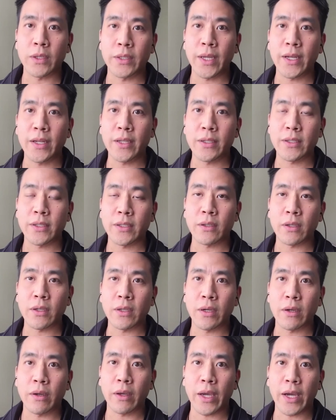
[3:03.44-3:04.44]
dentist
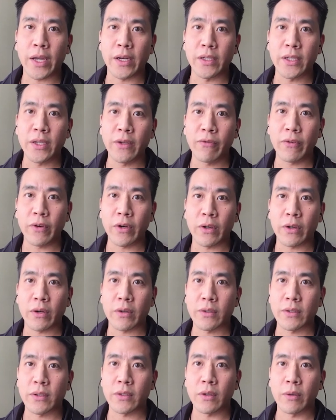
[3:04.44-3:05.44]
had a different
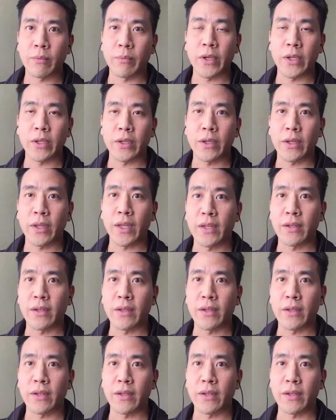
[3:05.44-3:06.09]
opinion